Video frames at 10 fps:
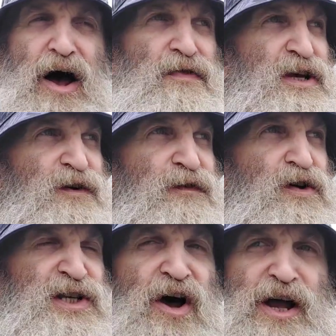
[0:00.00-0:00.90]
There's a
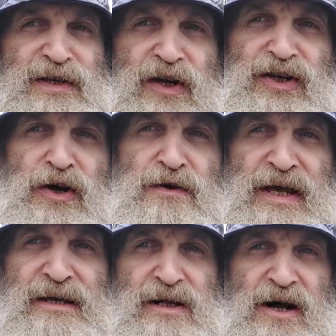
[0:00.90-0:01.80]
few sites that do
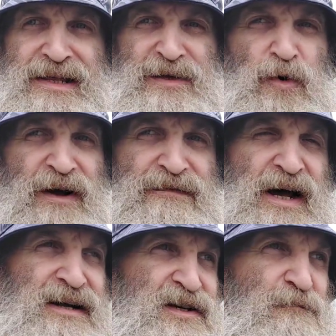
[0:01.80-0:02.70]
things like this. What I've
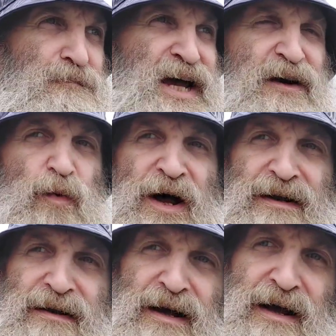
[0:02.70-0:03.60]
done is I've picked
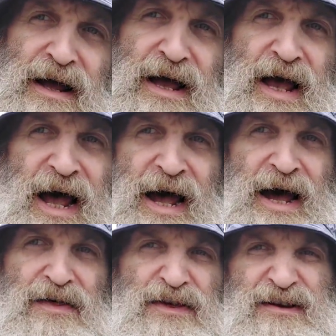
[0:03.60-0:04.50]
one
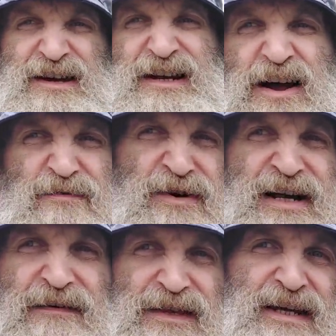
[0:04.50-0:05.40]
that you don't
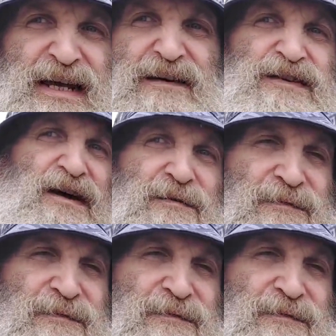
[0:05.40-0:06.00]
really have to give your